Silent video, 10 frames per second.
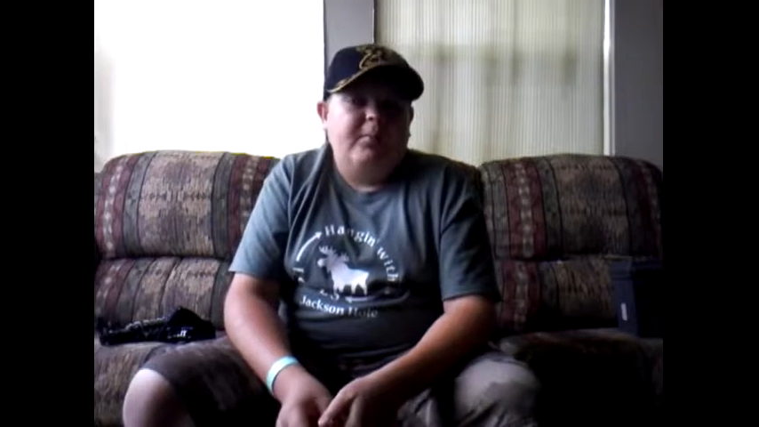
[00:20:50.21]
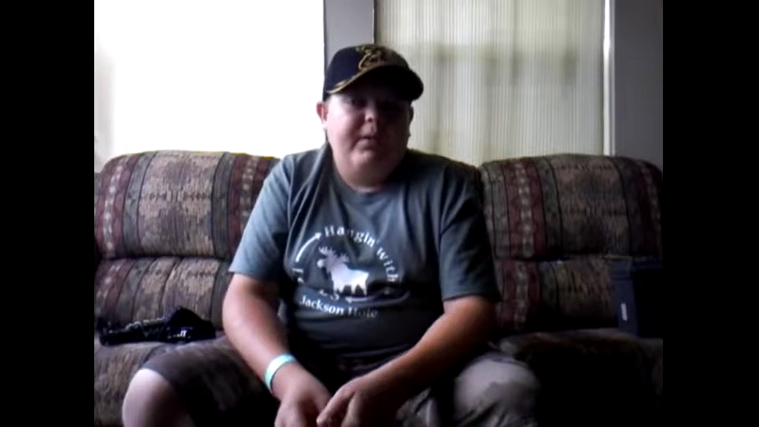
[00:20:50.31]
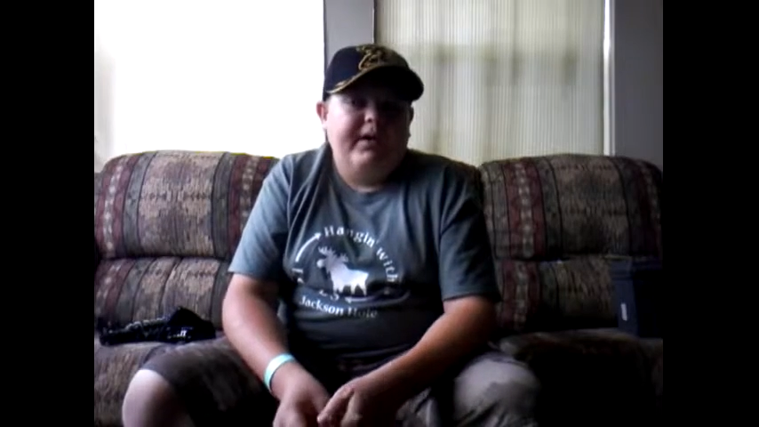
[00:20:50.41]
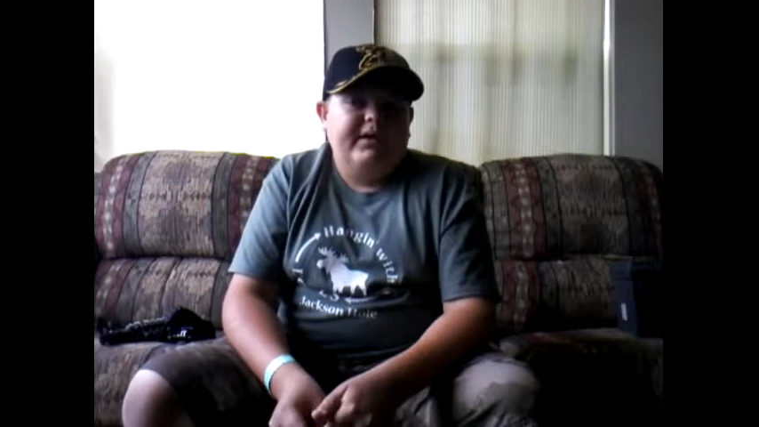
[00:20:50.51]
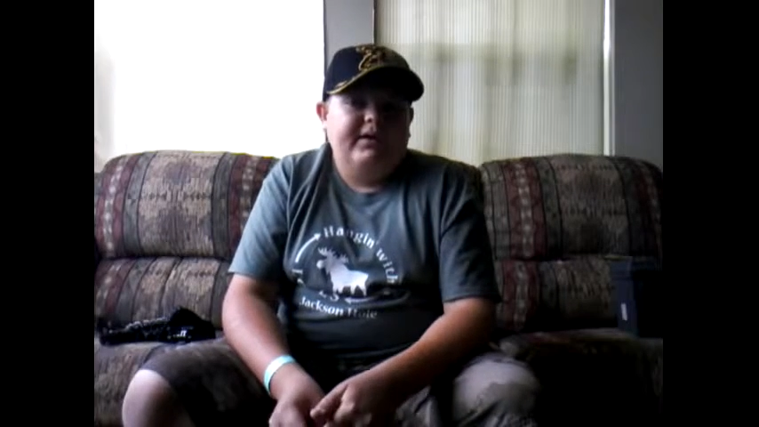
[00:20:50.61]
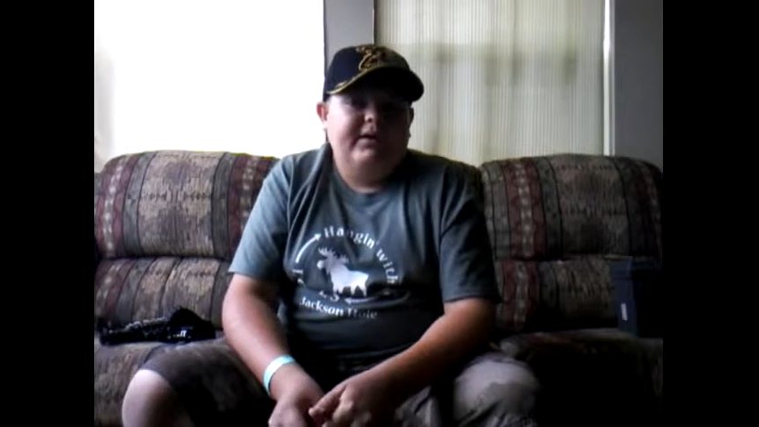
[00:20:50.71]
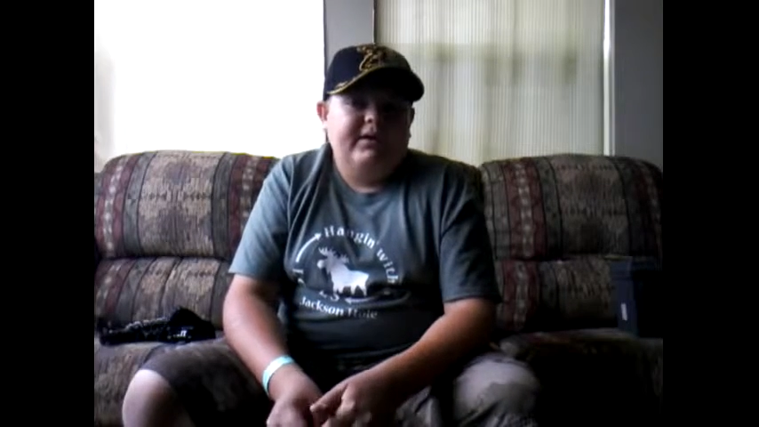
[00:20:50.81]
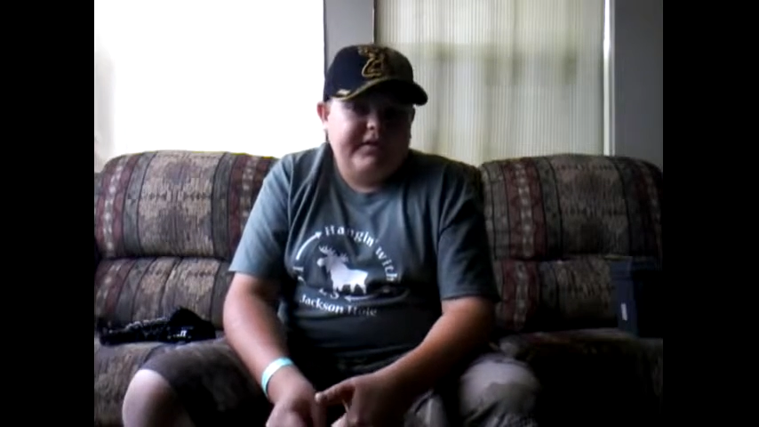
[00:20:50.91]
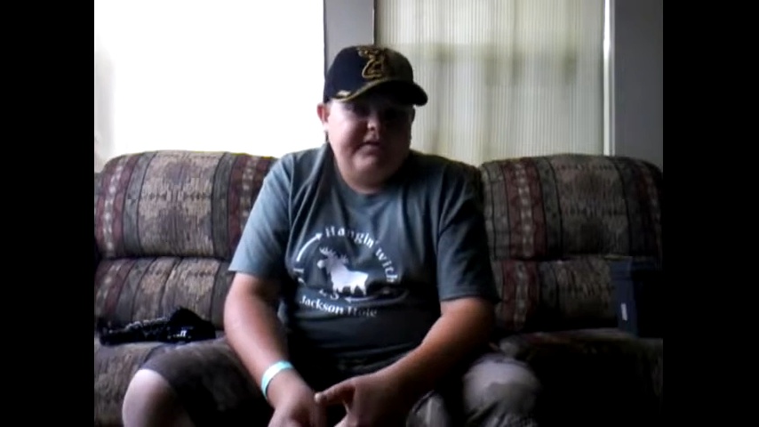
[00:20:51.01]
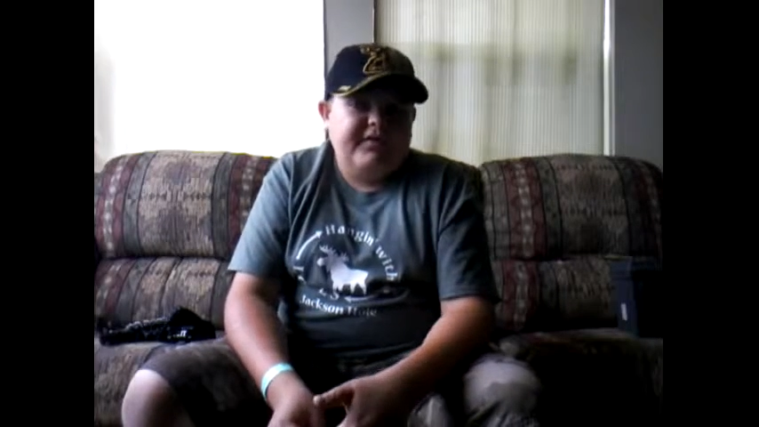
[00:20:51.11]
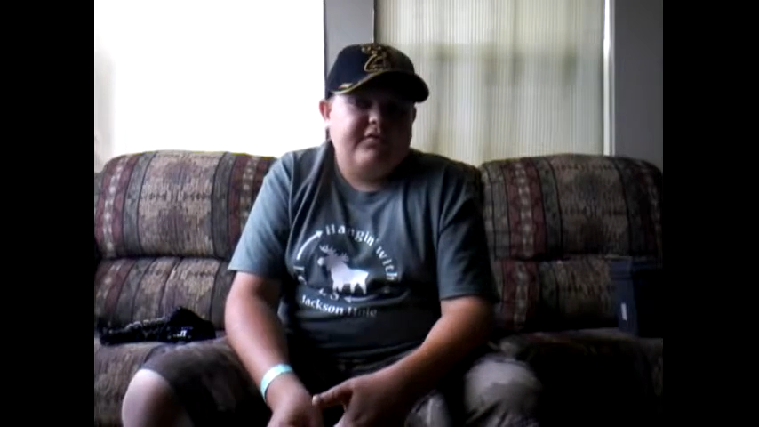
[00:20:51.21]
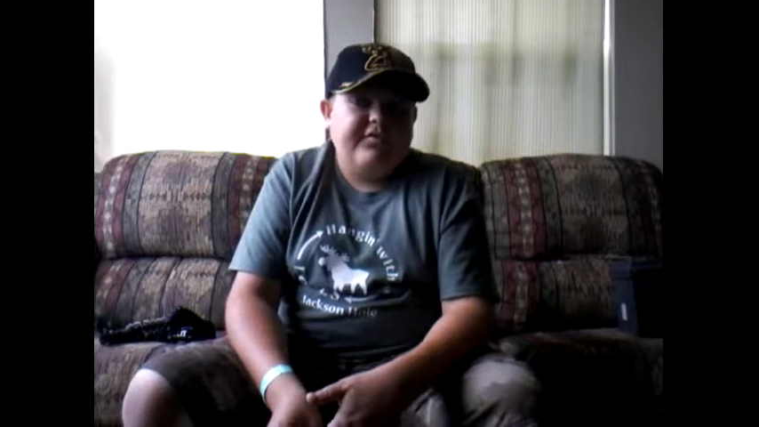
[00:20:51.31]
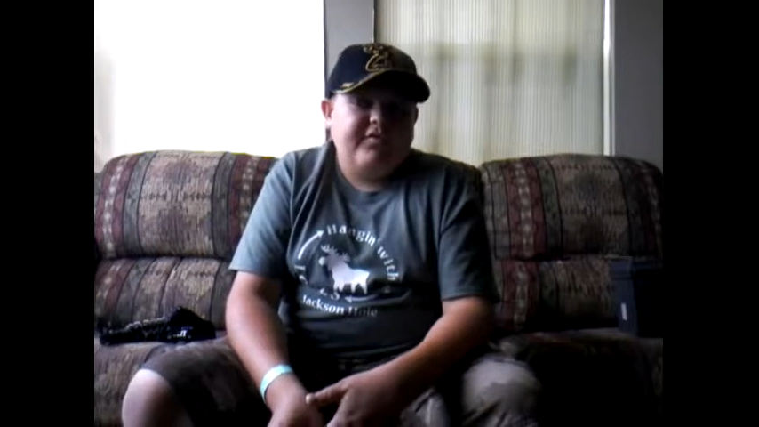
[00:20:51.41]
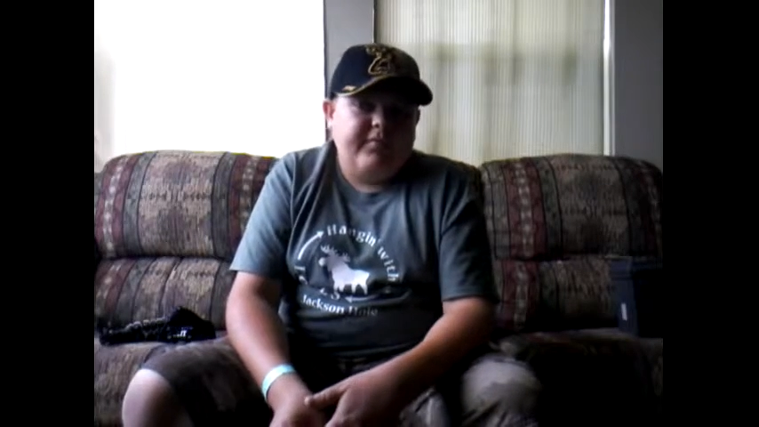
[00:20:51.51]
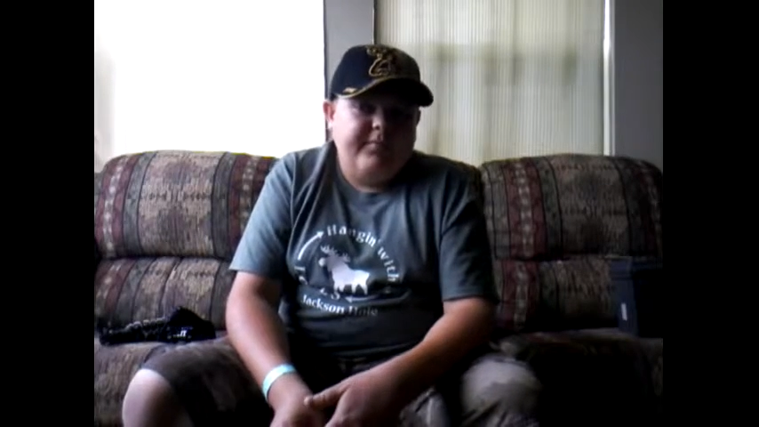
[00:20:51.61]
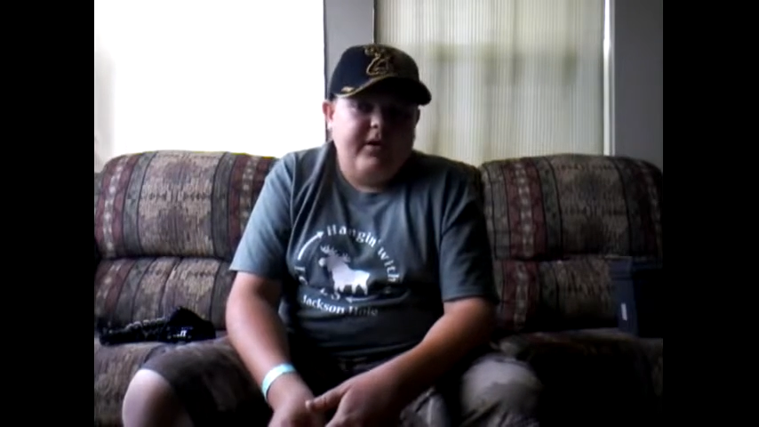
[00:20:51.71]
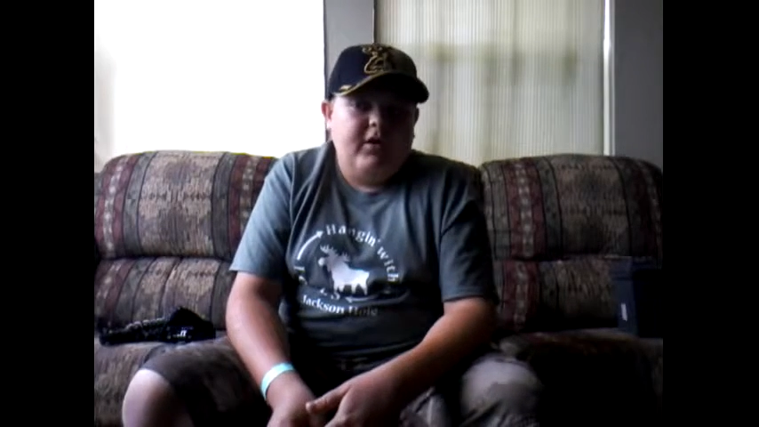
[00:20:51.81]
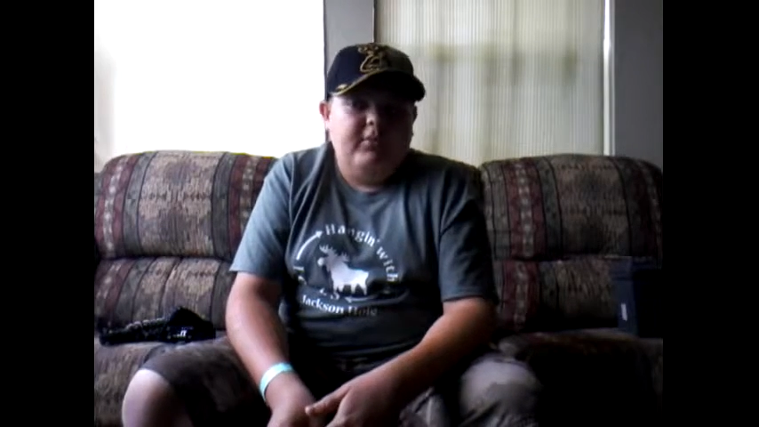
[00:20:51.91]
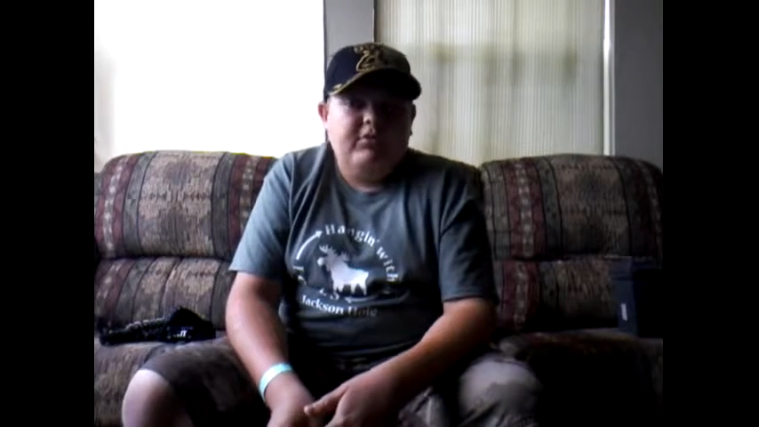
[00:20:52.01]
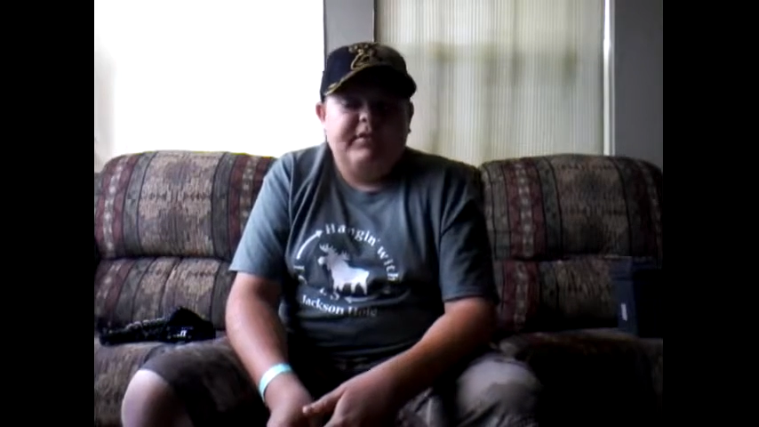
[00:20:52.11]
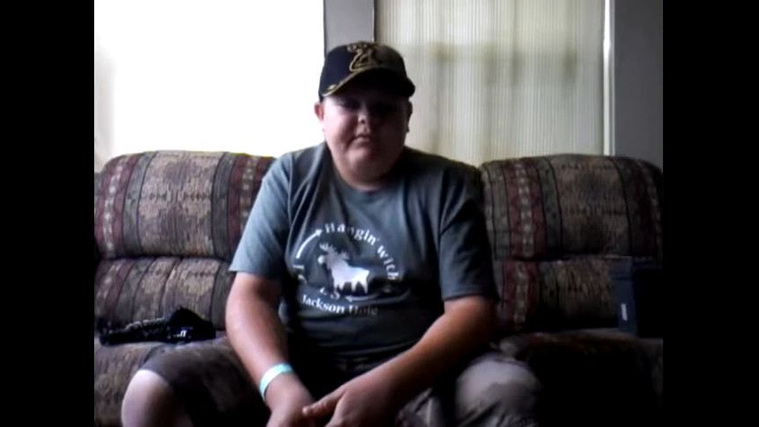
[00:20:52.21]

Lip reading: but the accessories are comparable